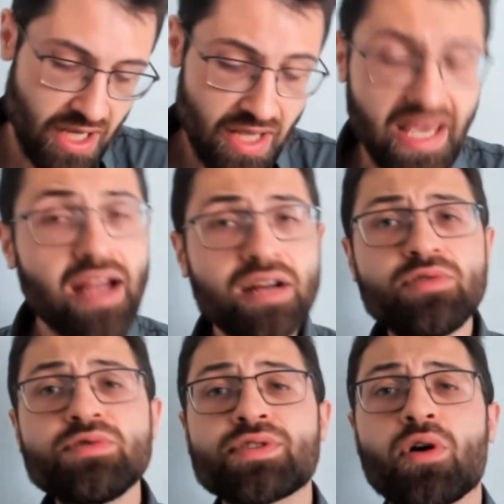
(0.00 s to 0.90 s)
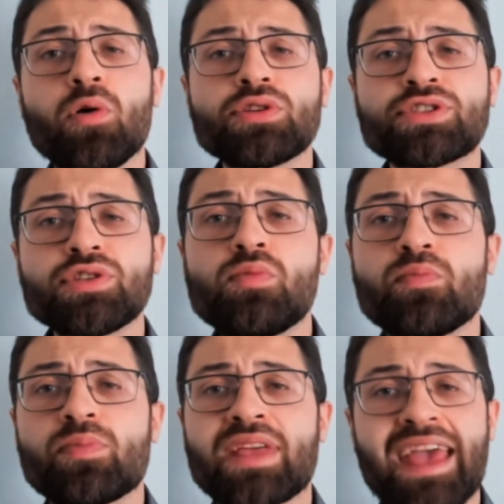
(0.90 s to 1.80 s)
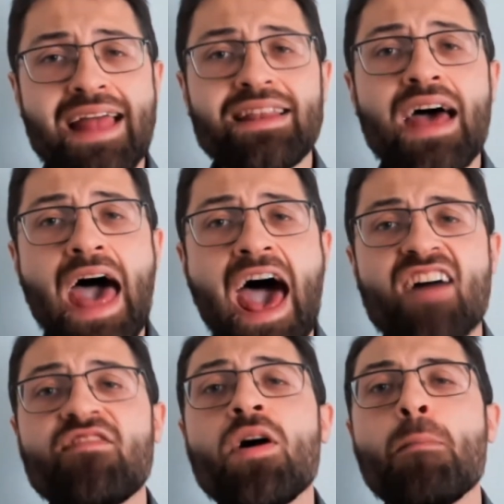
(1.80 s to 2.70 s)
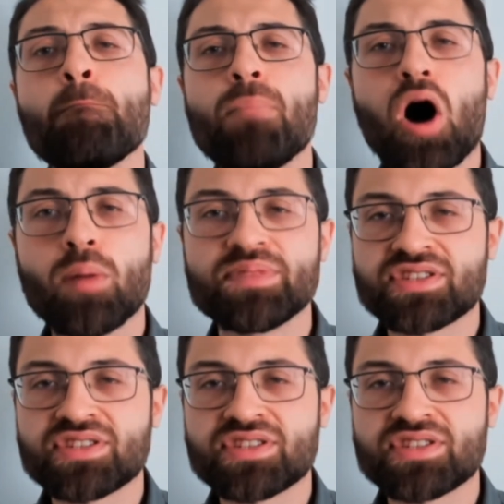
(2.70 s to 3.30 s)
Kangaroos also can have mobs,